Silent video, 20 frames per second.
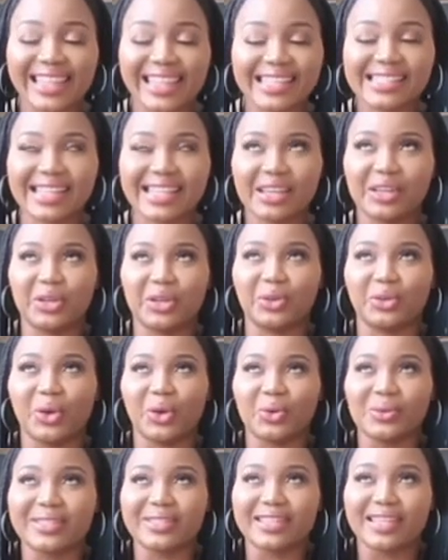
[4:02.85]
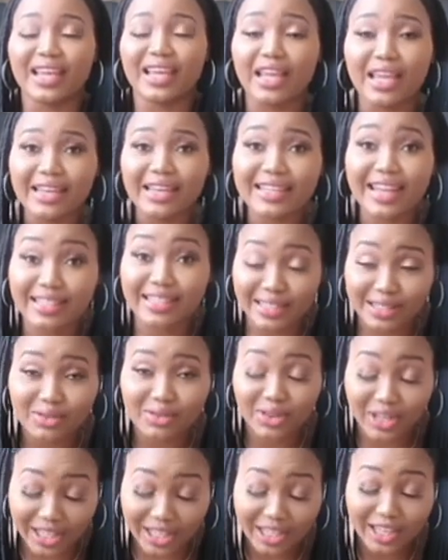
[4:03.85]
things that you don't
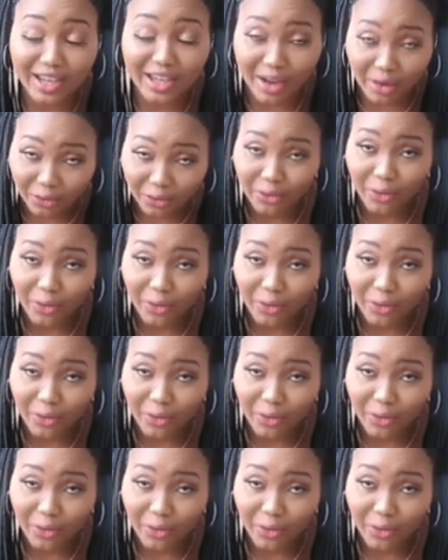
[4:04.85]
necessarily care